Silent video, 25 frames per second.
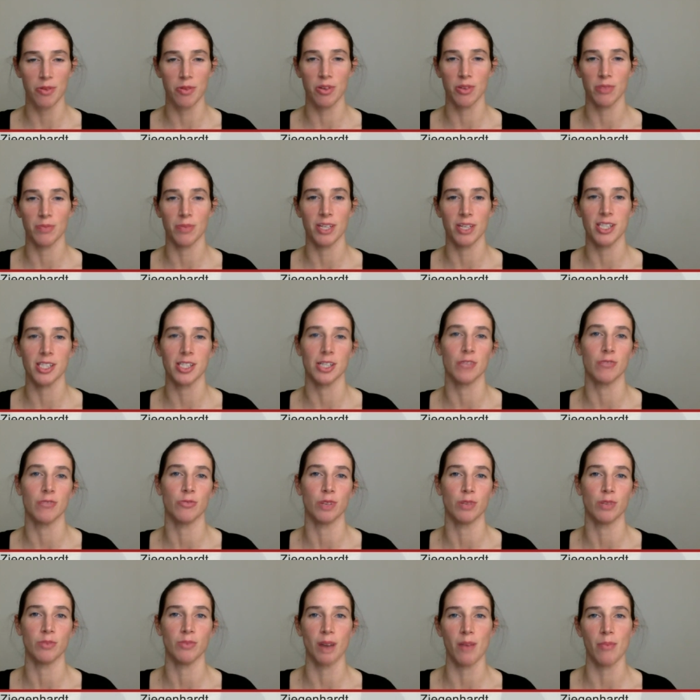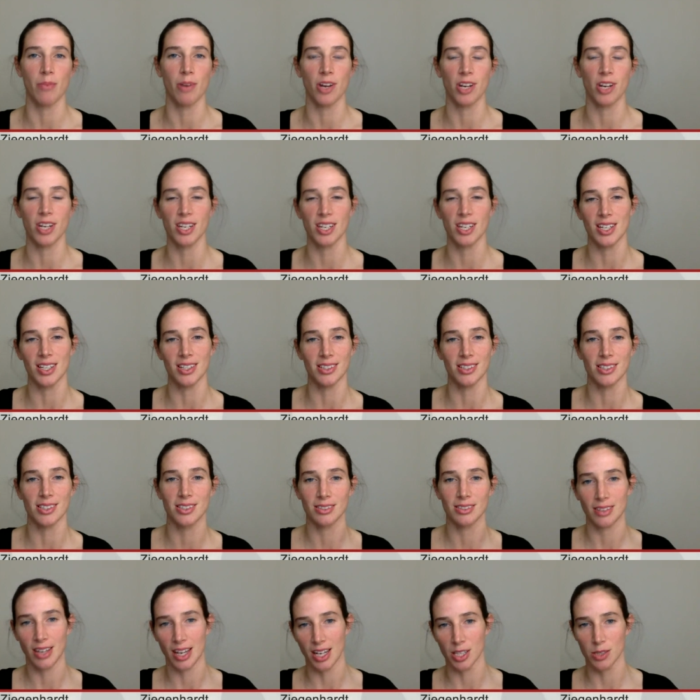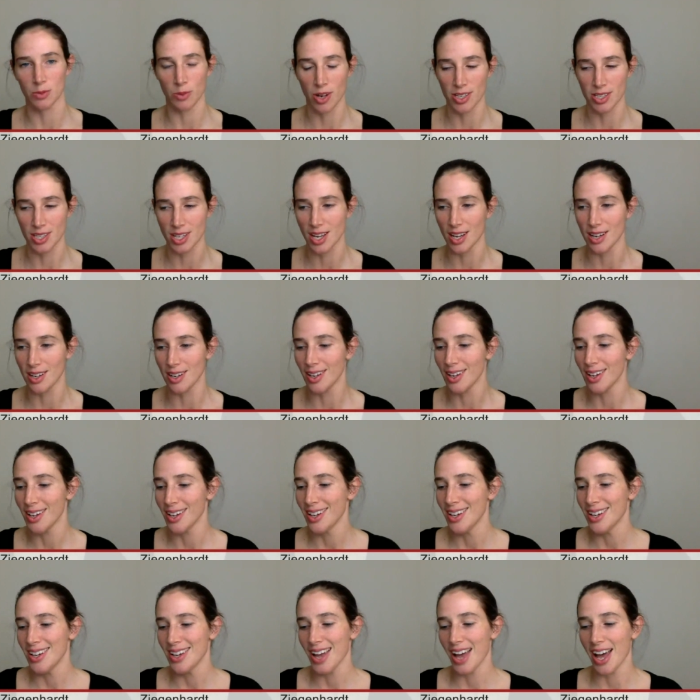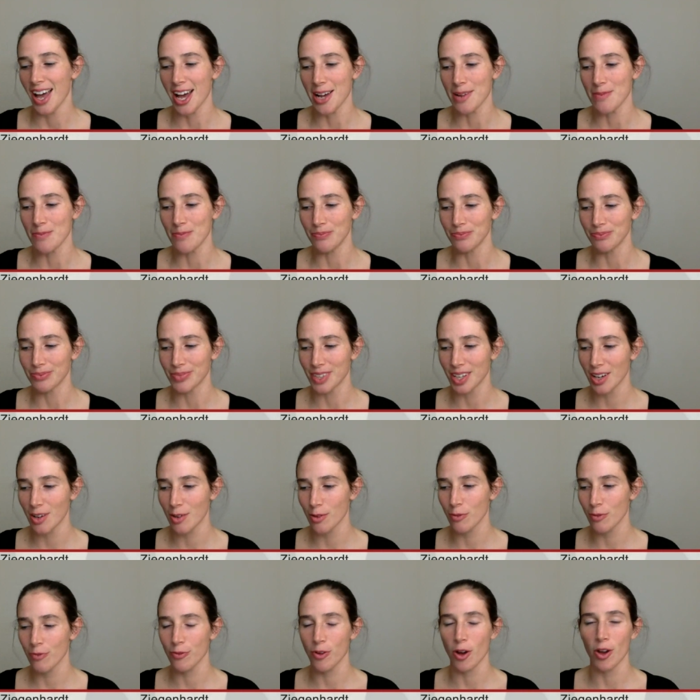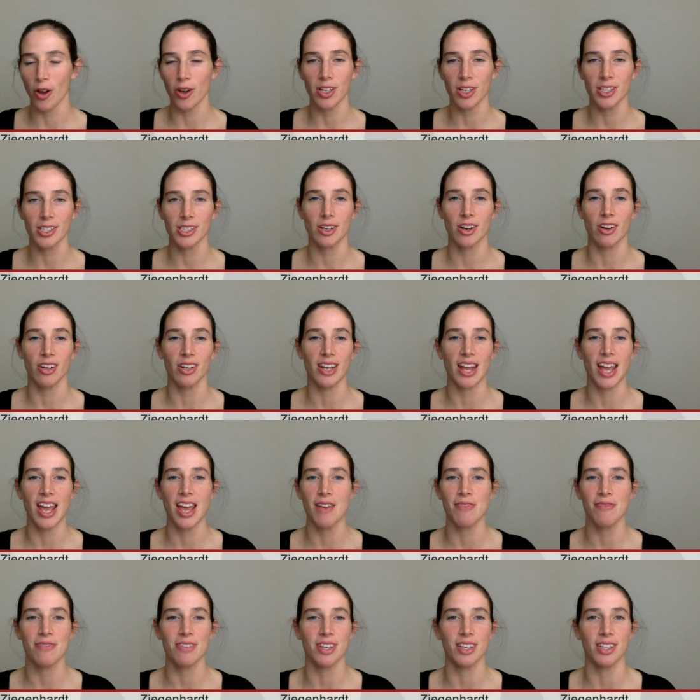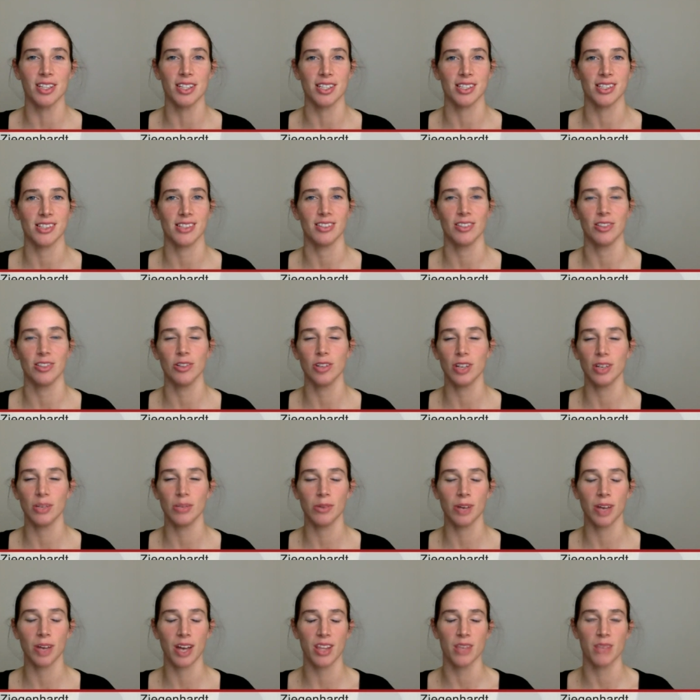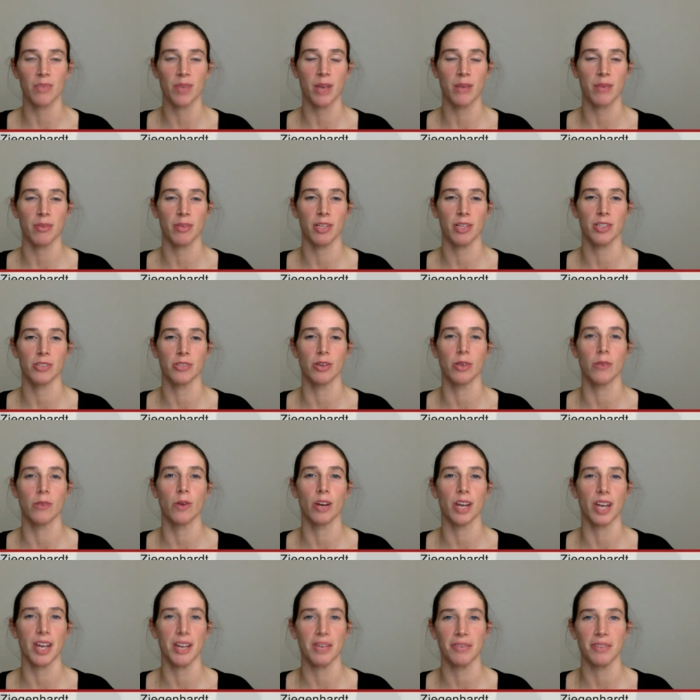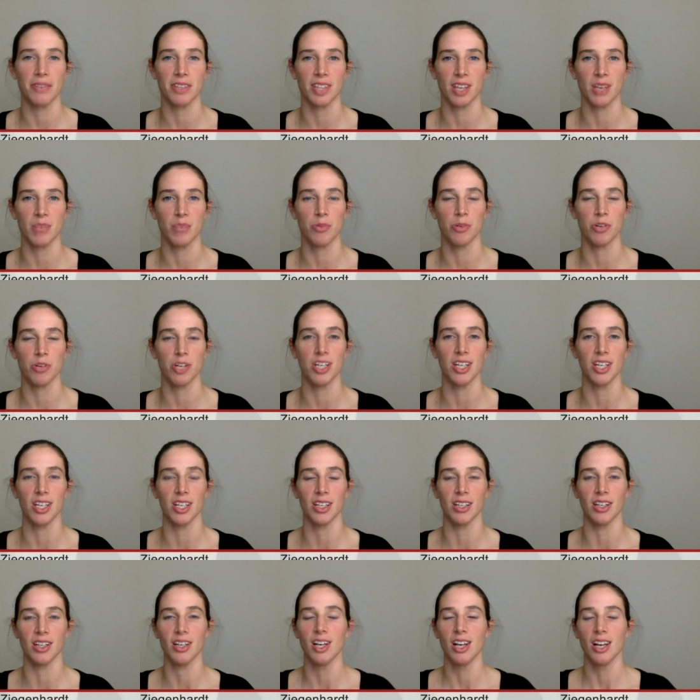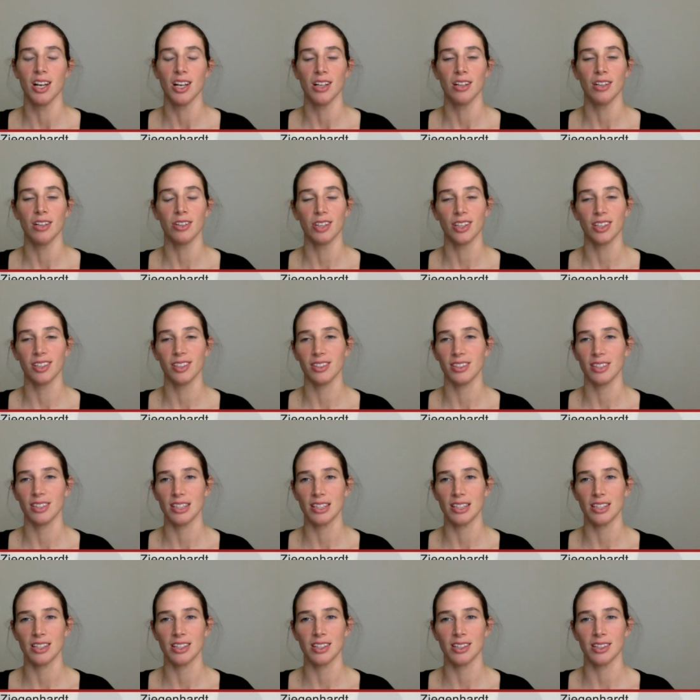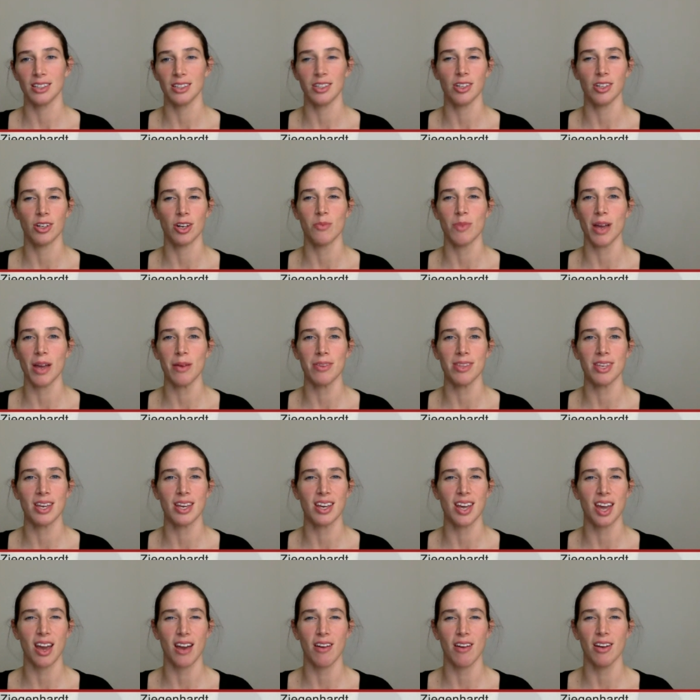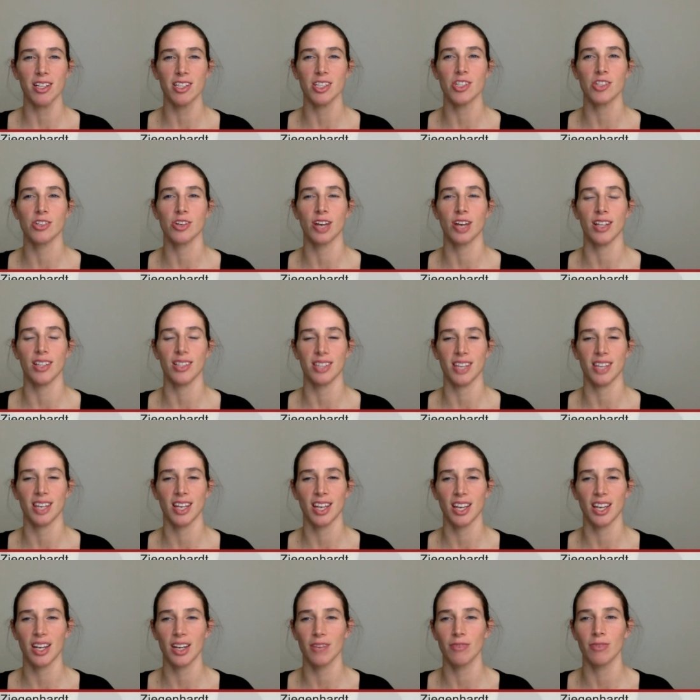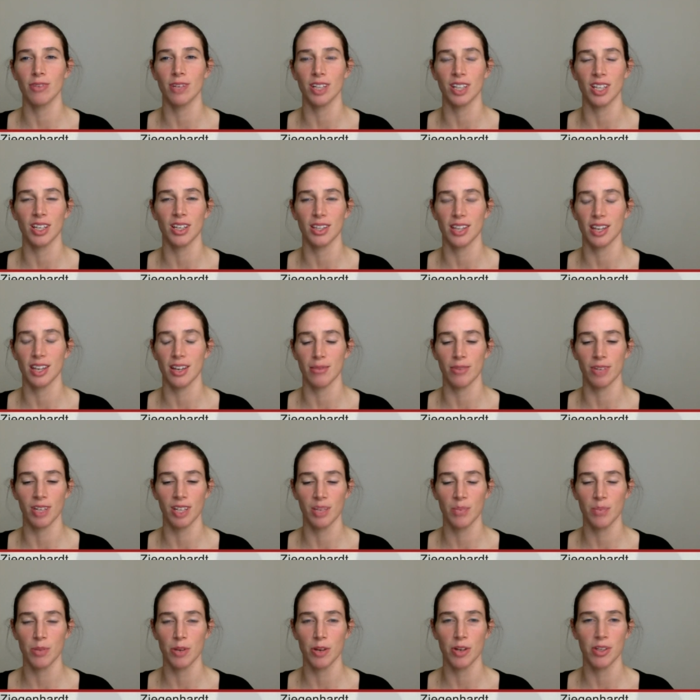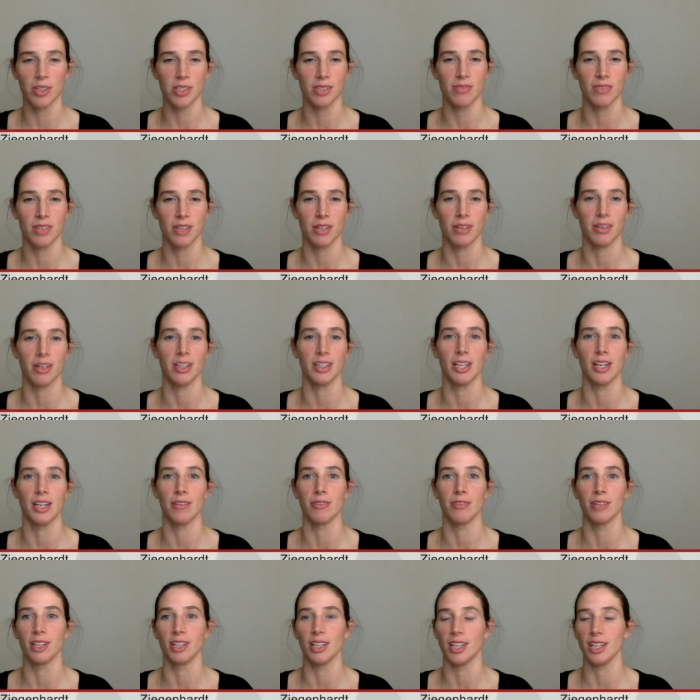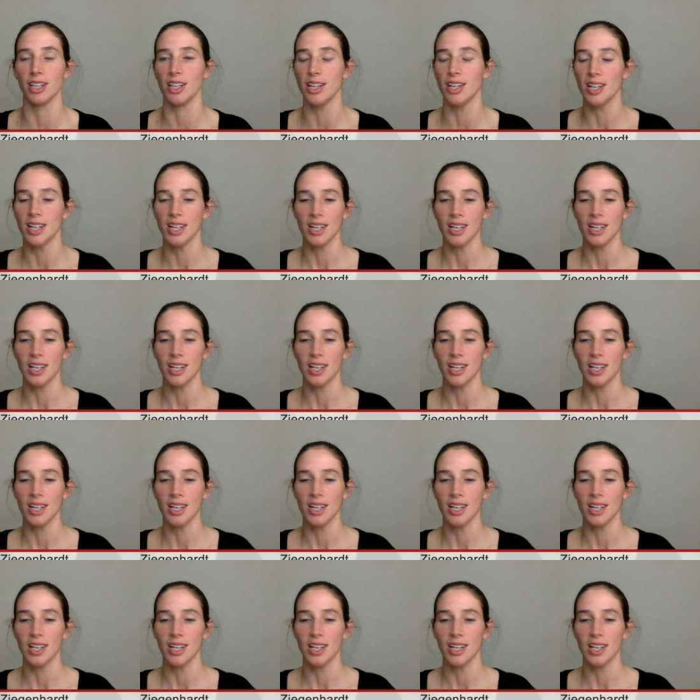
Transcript: with myself when my body is XYZ. Focus on effort. Look at what other people are doing, what effort they're putting in. Look at maybe their character trait. They're really persevering. They're really,